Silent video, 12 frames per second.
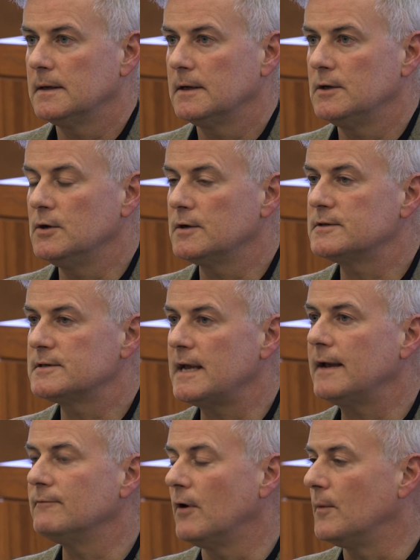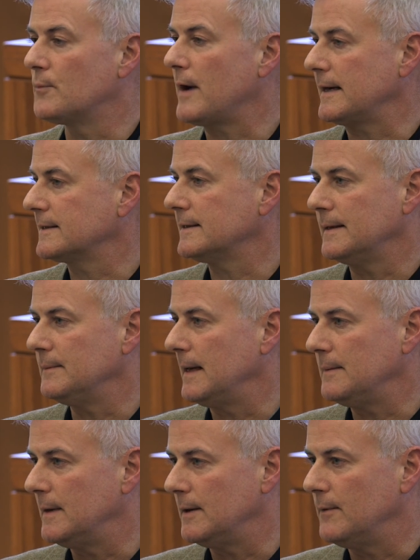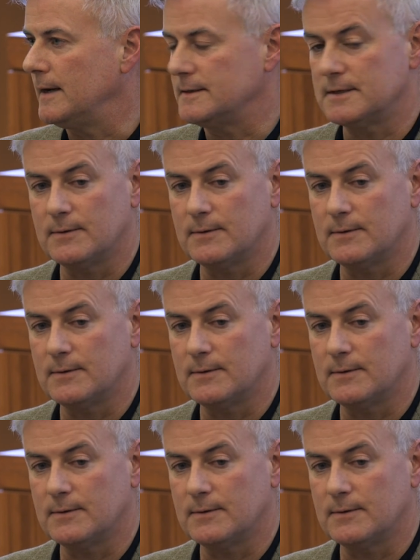you can stay involved practically in many, many ways.